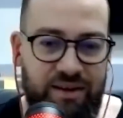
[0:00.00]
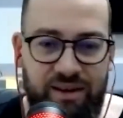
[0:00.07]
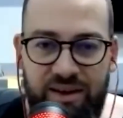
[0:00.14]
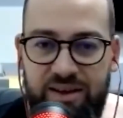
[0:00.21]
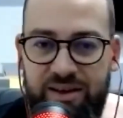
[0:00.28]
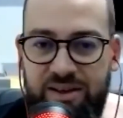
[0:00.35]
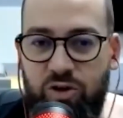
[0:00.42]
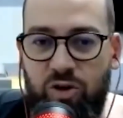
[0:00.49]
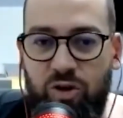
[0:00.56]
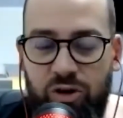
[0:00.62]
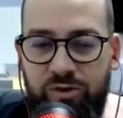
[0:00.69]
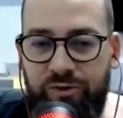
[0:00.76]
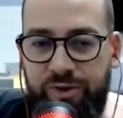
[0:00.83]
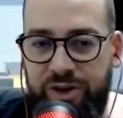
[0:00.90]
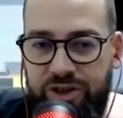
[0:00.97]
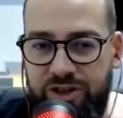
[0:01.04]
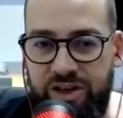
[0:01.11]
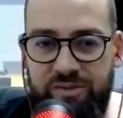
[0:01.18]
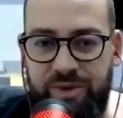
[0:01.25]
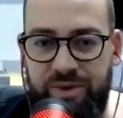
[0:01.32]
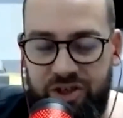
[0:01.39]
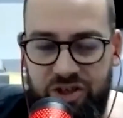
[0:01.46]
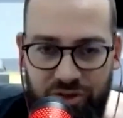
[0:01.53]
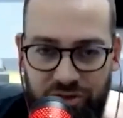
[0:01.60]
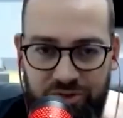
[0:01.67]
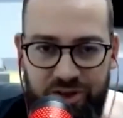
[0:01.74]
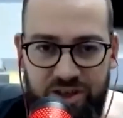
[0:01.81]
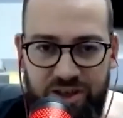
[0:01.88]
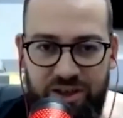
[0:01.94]
in the core vision and mission
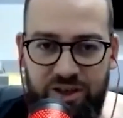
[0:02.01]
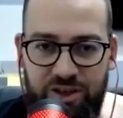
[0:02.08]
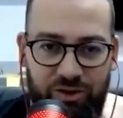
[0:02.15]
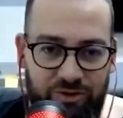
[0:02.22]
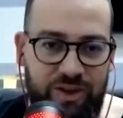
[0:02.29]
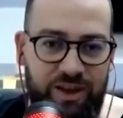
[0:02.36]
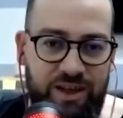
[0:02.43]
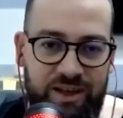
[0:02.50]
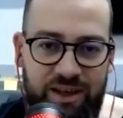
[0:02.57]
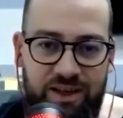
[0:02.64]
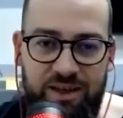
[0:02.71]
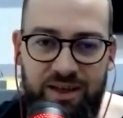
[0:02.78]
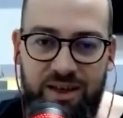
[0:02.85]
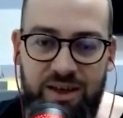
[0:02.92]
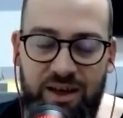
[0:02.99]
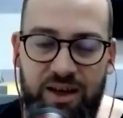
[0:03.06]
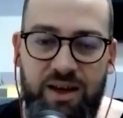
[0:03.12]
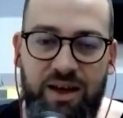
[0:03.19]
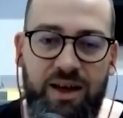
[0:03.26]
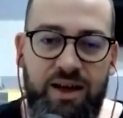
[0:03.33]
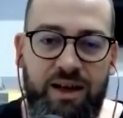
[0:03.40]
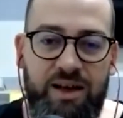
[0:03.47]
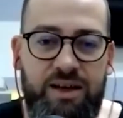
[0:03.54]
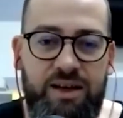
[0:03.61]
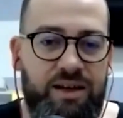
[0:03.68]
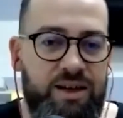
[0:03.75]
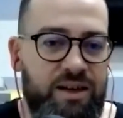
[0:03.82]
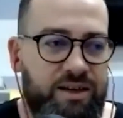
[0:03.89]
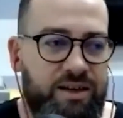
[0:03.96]
of the of linkedin
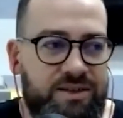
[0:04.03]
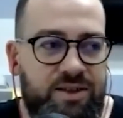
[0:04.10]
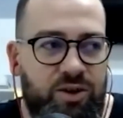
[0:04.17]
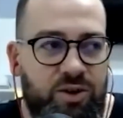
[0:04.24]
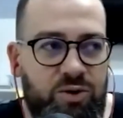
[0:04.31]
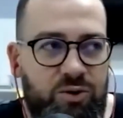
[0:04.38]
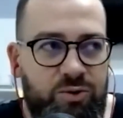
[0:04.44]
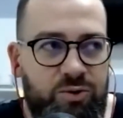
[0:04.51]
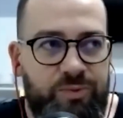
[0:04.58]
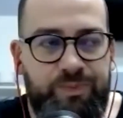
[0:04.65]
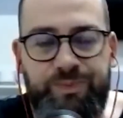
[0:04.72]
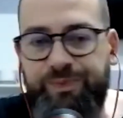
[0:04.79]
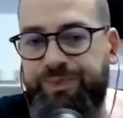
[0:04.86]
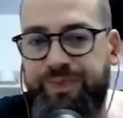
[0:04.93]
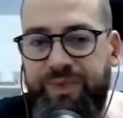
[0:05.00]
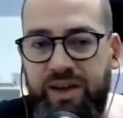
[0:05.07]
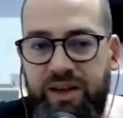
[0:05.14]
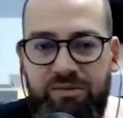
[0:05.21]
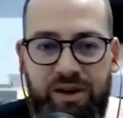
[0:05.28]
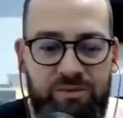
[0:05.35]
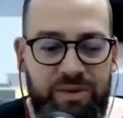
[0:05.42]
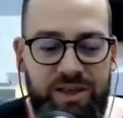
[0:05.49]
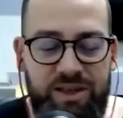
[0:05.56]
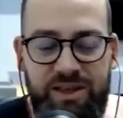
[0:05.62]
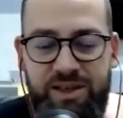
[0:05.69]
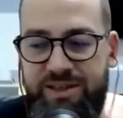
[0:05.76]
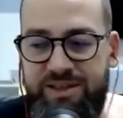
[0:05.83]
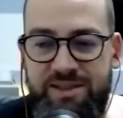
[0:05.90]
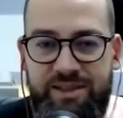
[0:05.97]
uh, so i mean
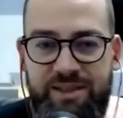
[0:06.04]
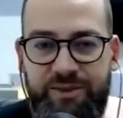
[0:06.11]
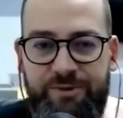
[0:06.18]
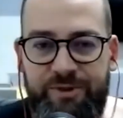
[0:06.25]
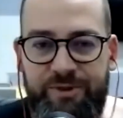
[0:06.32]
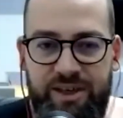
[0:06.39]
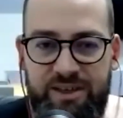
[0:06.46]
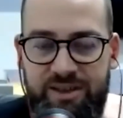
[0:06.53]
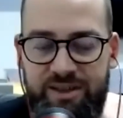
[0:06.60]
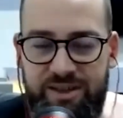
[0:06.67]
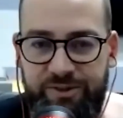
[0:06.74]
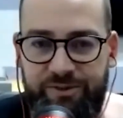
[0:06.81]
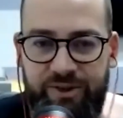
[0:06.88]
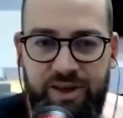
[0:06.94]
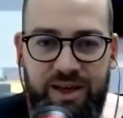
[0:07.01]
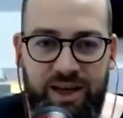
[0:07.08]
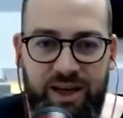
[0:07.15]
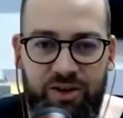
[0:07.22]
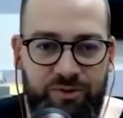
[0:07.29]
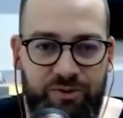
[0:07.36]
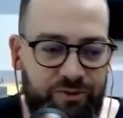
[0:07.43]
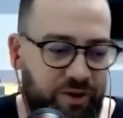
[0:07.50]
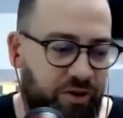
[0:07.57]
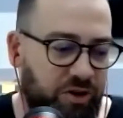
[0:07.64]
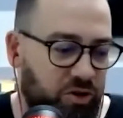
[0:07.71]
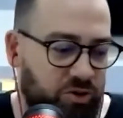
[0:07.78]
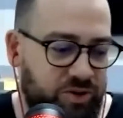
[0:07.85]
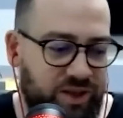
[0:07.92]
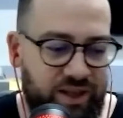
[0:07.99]
it's different different kind of
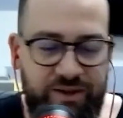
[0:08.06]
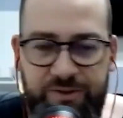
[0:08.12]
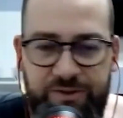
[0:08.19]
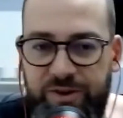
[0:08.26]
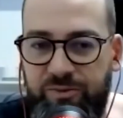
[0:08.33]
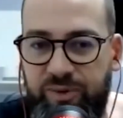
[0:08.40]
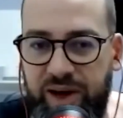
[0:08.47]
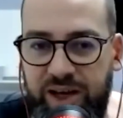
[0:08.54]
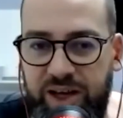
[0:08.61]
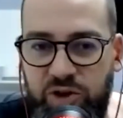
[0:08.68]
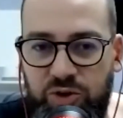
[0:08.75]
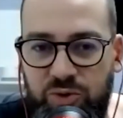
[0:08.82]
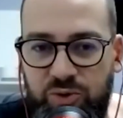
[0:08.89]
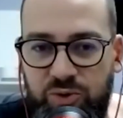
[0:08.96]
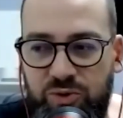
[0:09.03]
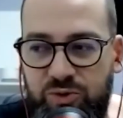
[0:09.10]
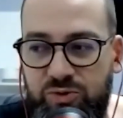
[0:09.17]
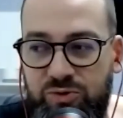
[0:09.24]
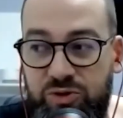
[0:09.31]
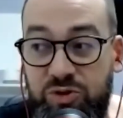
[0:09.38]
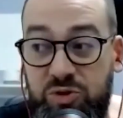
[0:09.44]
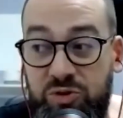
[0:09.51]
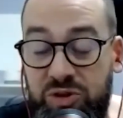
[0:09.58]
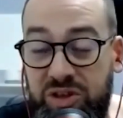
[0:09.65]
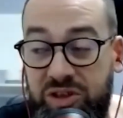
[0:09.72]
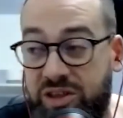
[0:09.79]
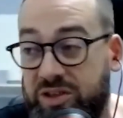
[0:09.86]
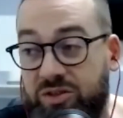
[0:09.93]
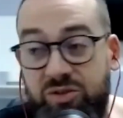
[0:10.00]
growth and different way to to do it
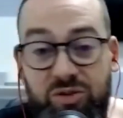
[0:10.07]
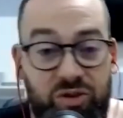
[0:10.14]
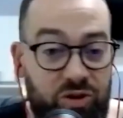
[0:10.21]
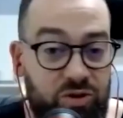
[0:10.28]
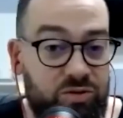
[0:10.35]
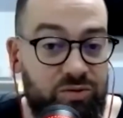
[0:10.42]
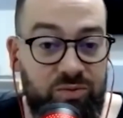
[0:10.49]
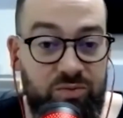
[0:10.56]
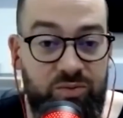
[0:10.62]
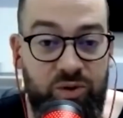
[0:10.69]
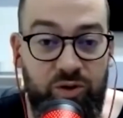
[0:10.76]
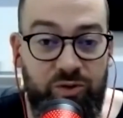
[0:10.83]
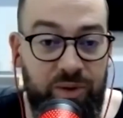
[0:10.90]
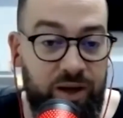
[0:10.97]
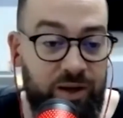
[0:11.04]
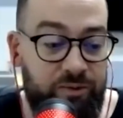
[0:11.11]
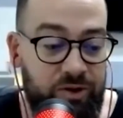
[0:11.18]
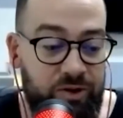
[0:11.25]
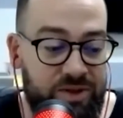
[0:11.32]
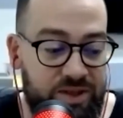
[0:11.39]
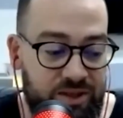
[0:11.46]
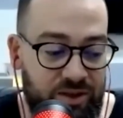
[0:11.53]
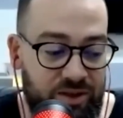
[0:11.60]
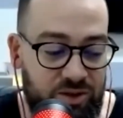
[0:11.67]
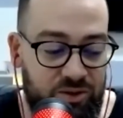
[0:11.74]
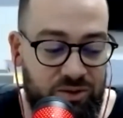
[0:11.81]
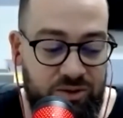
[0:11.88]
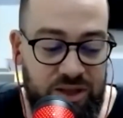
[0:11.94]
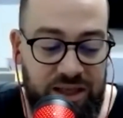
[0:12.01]
and to grow both platforms
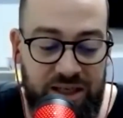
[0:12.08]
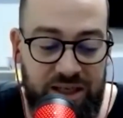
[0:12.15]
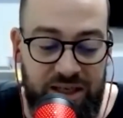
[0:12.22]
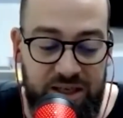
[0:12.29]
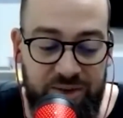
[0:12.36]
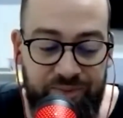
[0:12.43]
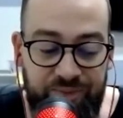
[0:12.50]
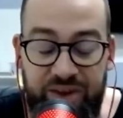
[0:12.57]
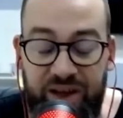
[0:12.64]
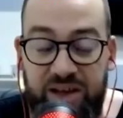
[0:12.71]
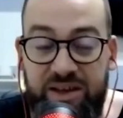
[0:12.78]
so uh, i